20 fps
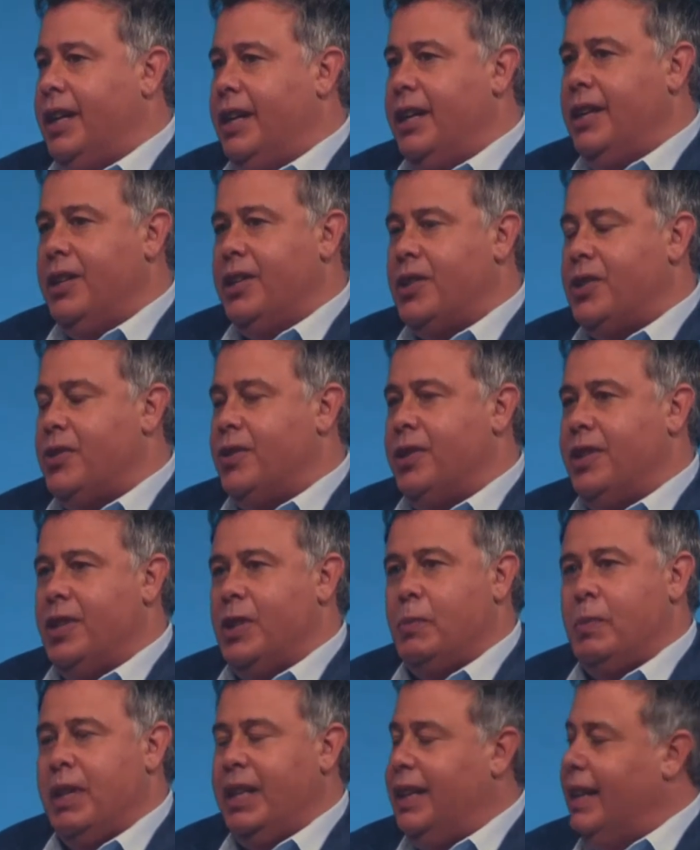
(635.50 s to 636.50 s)
industry
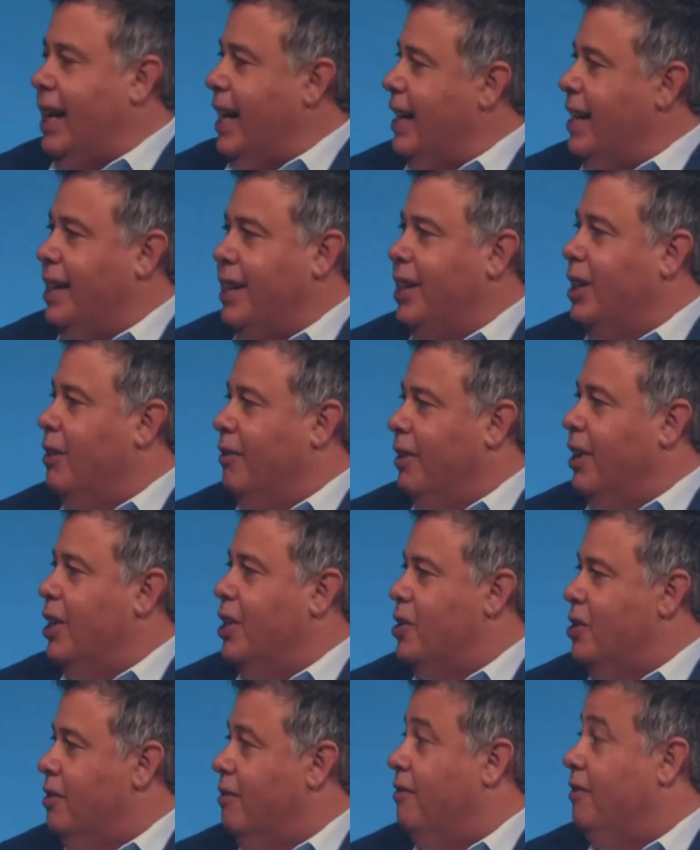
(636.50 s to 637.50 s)
has been lacking
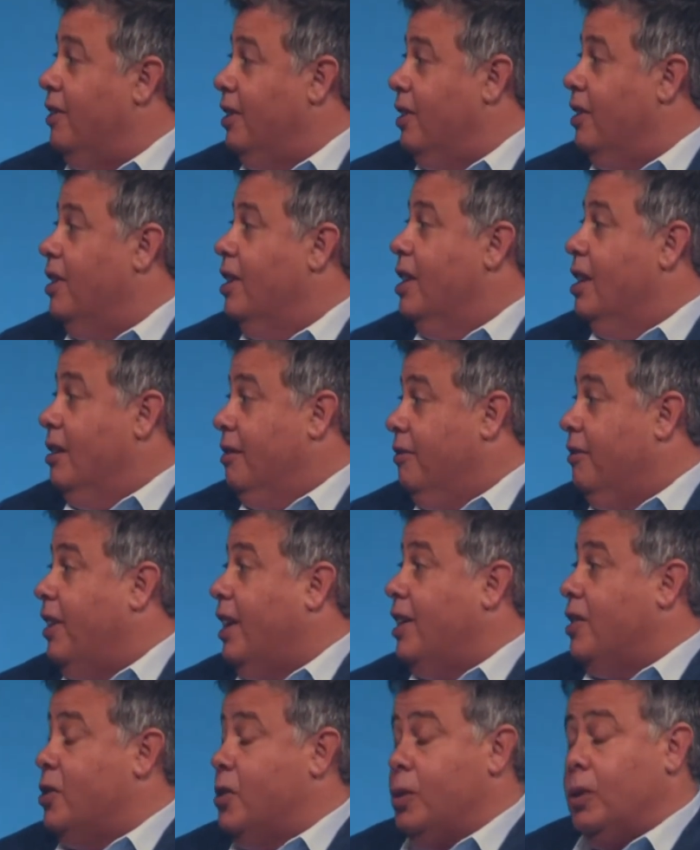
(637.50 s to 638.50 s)
innovation for
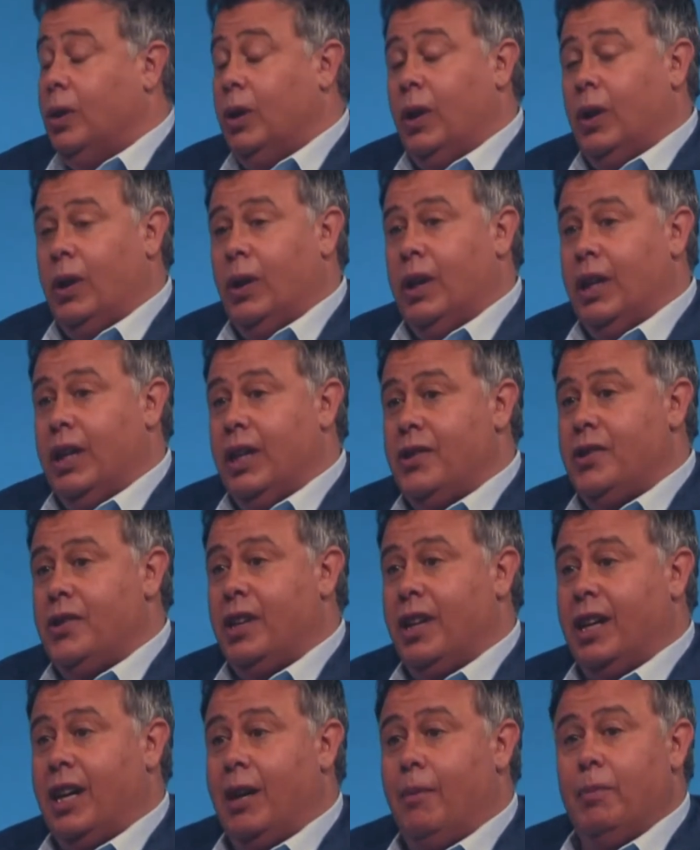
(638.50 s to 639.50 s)
far too long, and it's
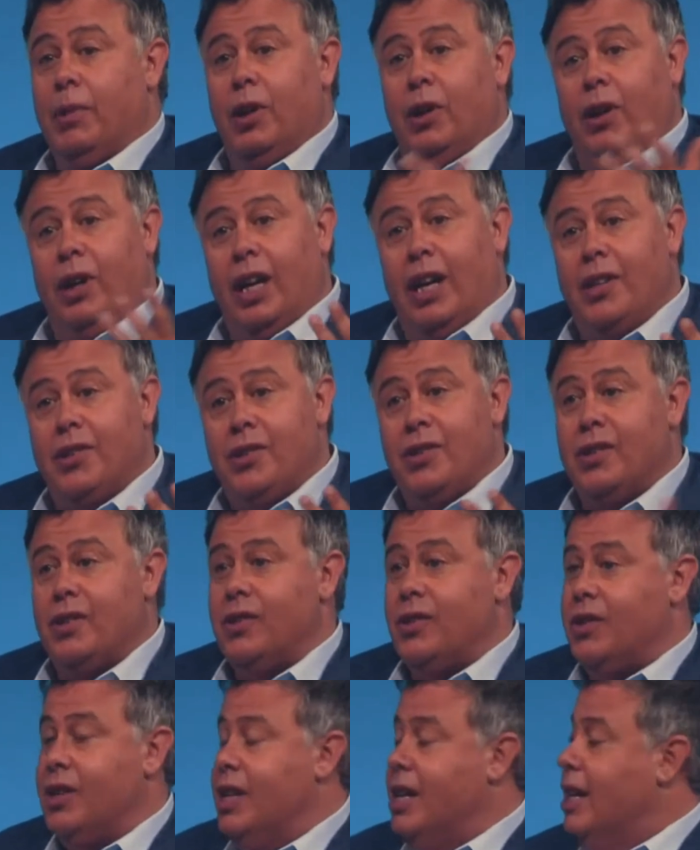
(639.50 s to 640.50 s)
incumbent on us
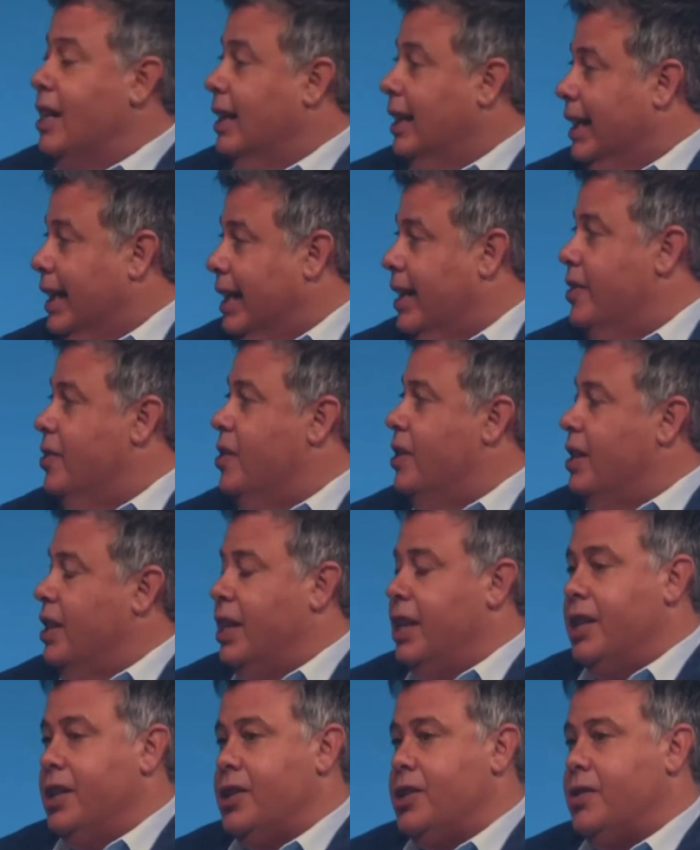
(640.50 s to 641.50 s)
as leaders in the
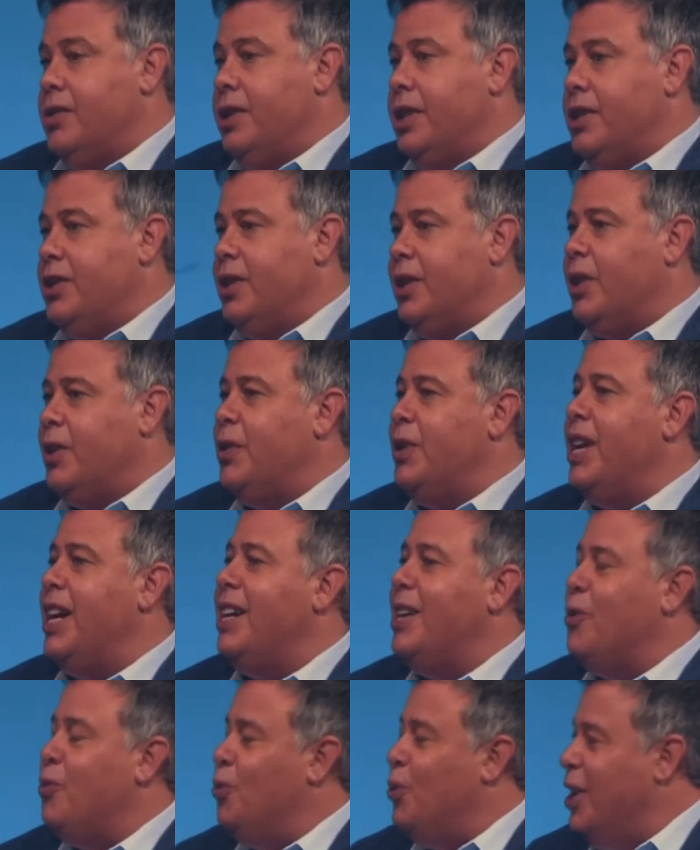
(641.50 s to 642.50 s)
industry to create
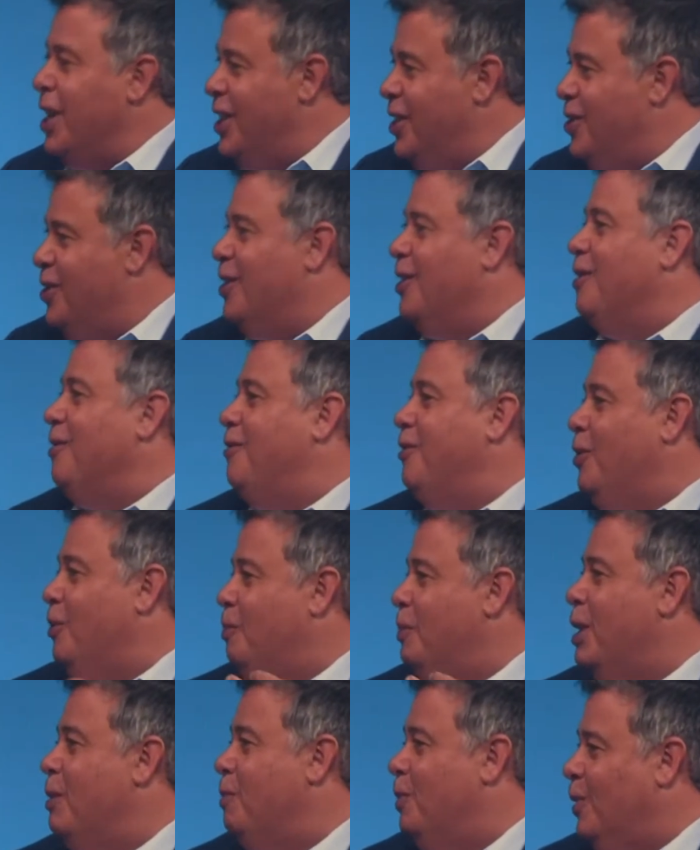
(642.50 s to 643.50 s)
a reason for
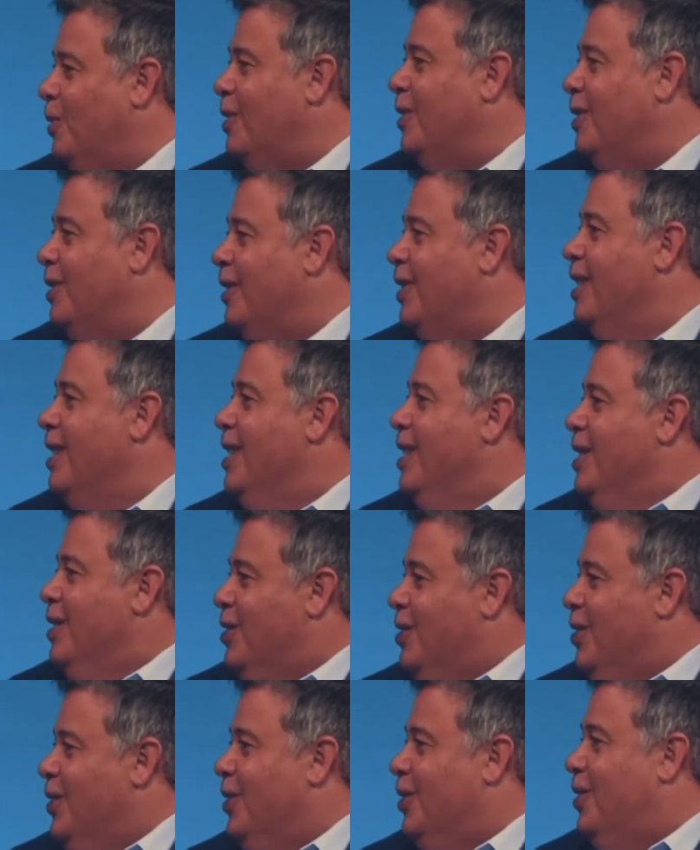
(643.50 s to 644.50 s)
people
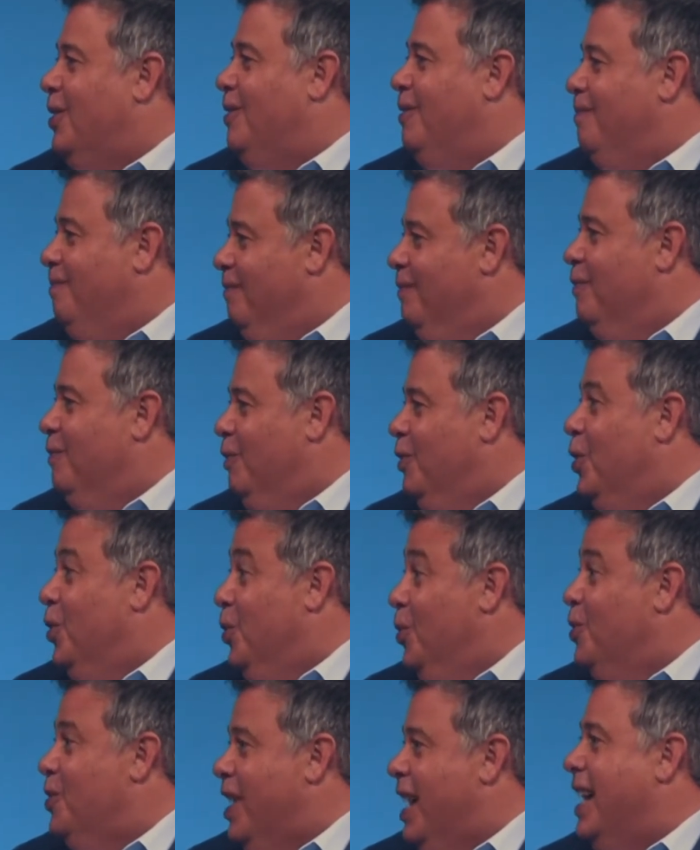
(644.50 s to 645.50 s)
to
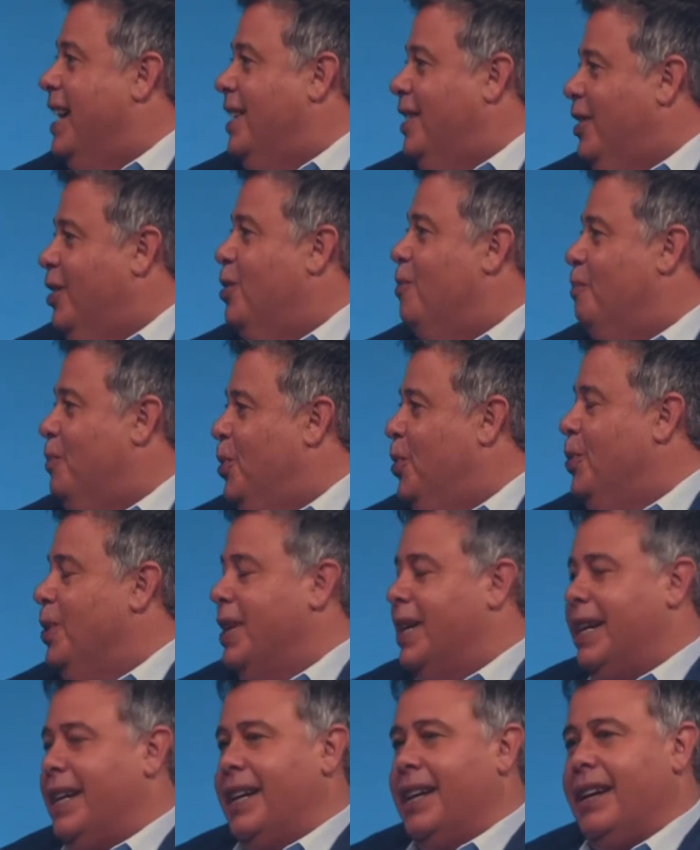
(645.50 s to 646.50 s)
use and compute
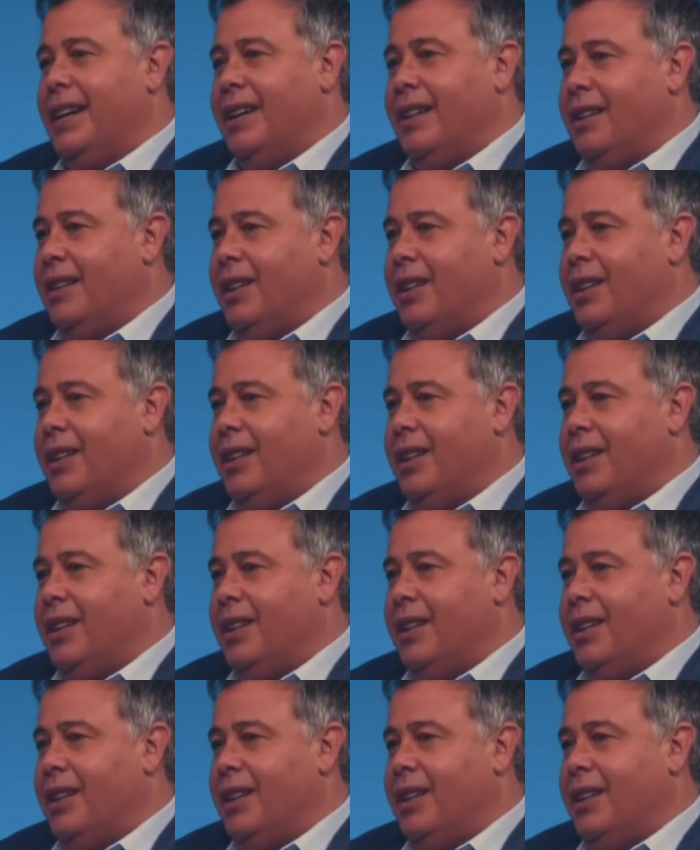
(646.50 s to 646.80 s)
again.